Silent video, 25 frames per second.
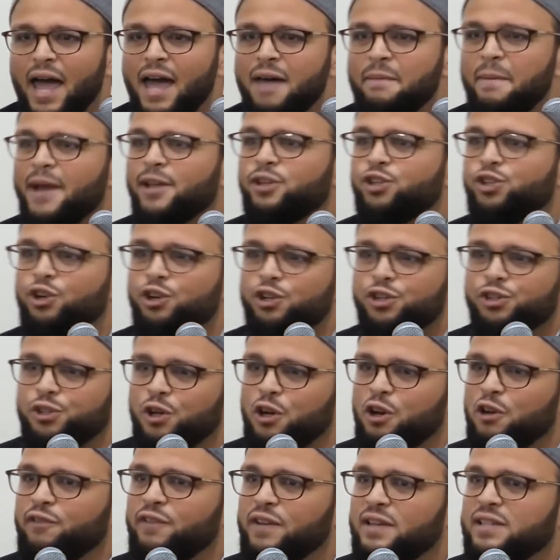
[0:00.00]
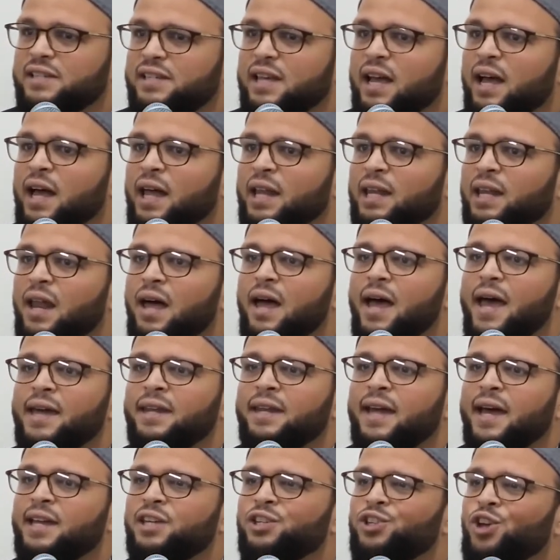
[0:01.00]
I am at your service, Ya Allah,
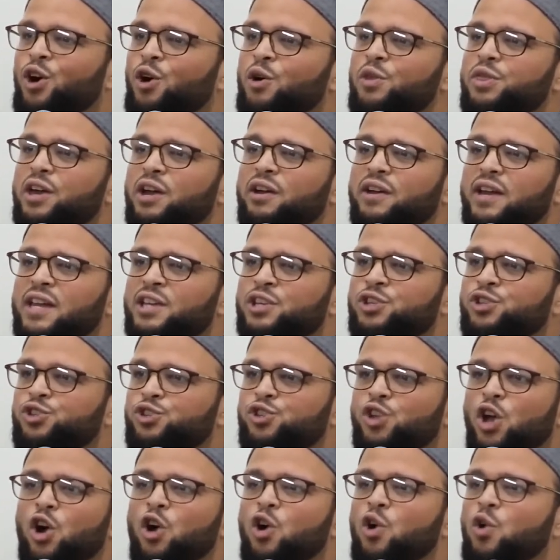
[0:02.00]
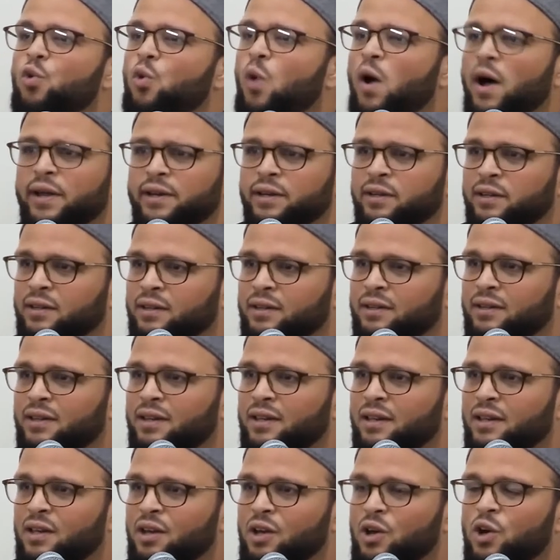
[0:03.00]
and I know there is no one
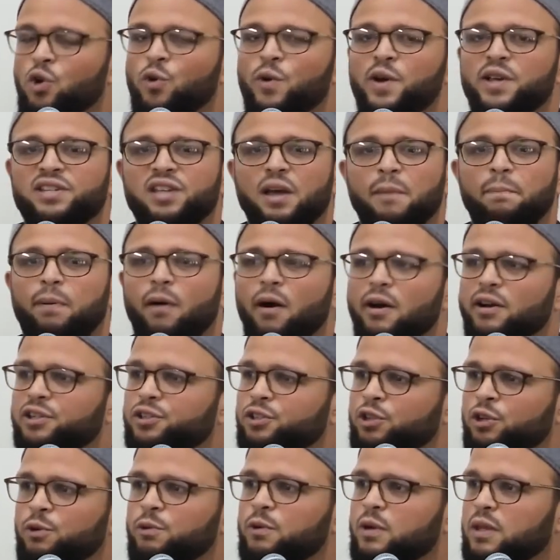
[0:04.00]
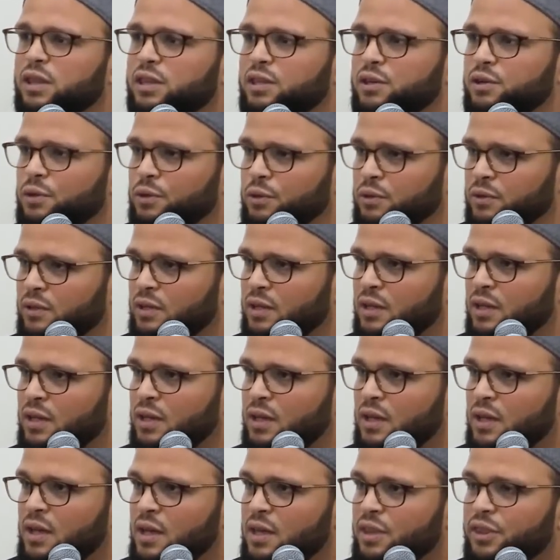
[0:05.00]
who is a partner with you.
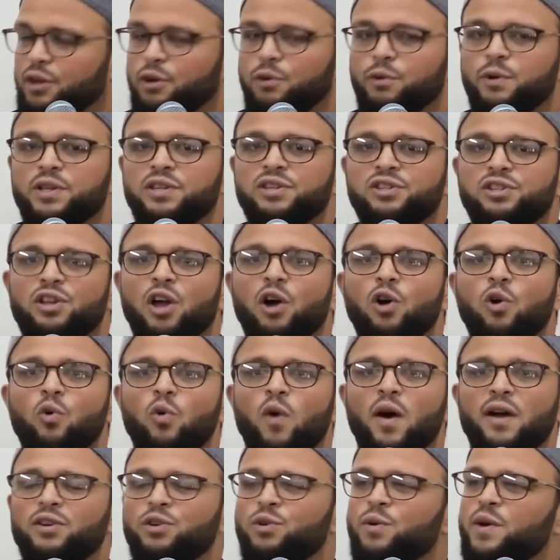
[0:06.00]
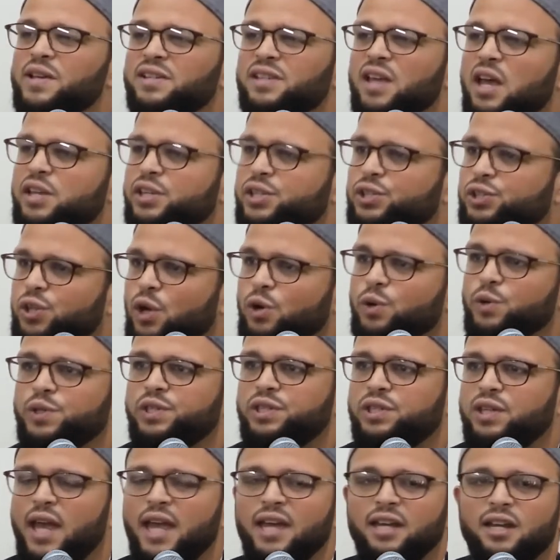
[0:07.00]
There was no one who is
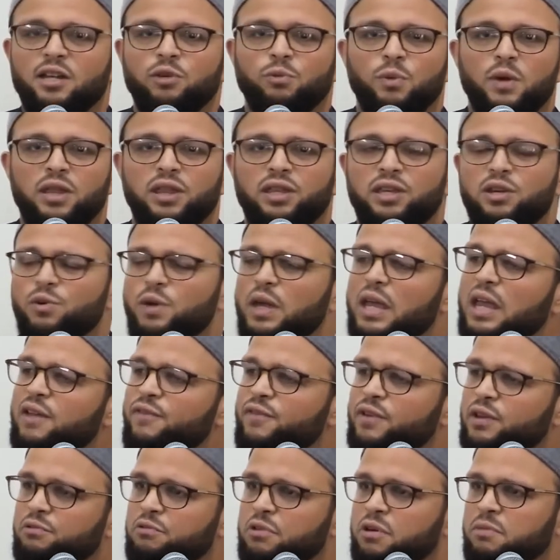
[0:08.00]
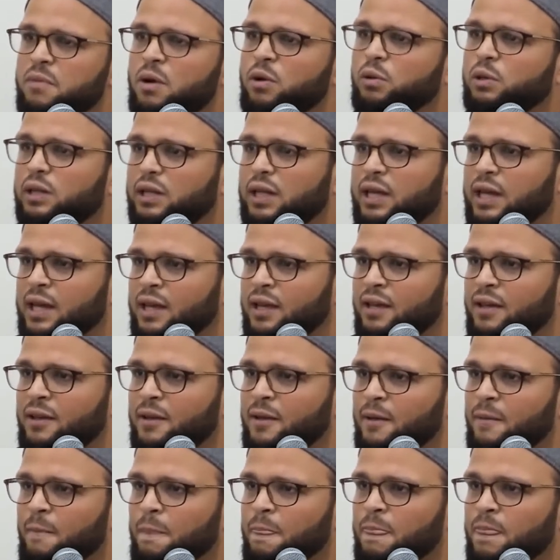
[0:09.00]
associated with you even remotely.
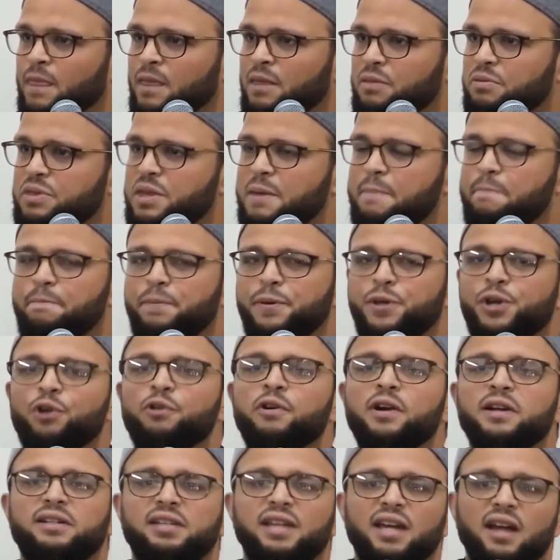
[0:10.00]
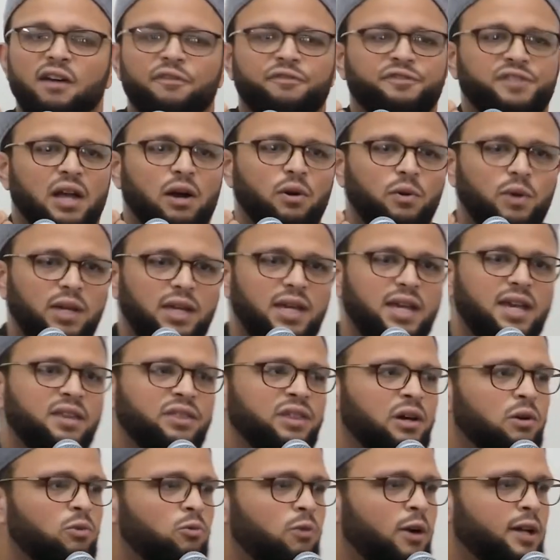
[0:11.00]
The purity of
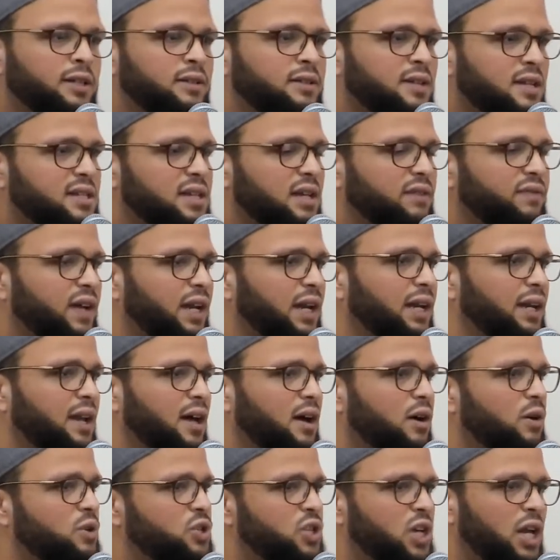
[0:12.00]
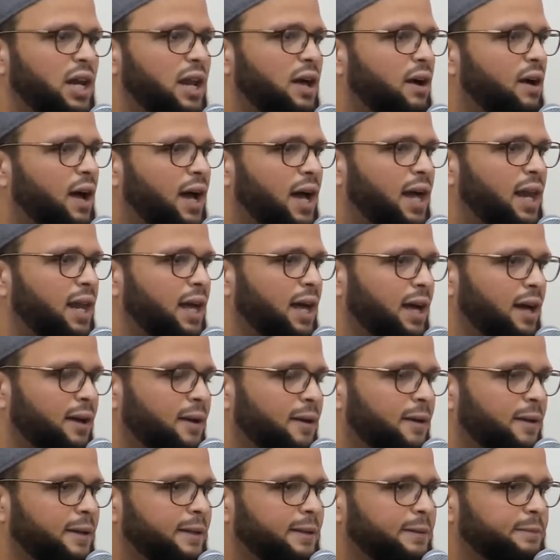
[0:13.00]
Tawheed, the oneness of Allah Jalla wa'ala.
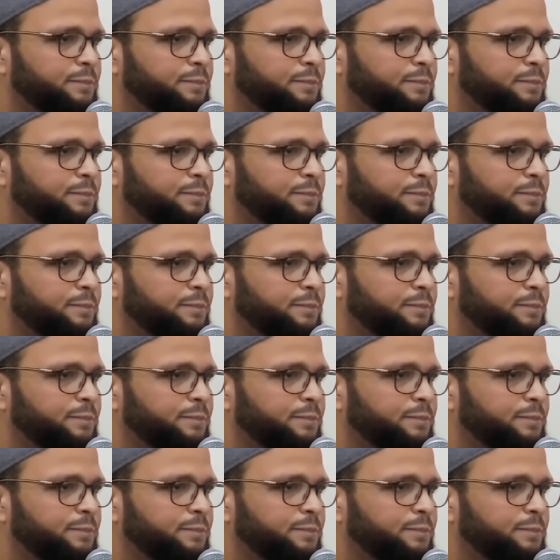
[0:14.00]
